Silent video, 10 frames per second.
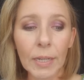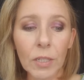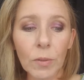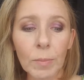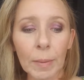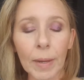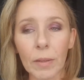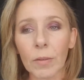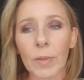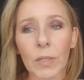I do in my
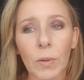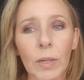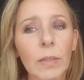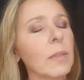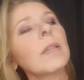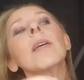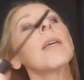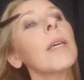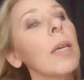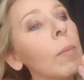bathroom as well
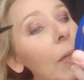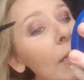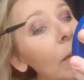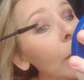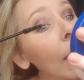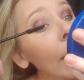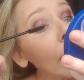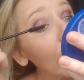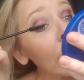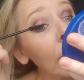because I'm
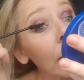blind.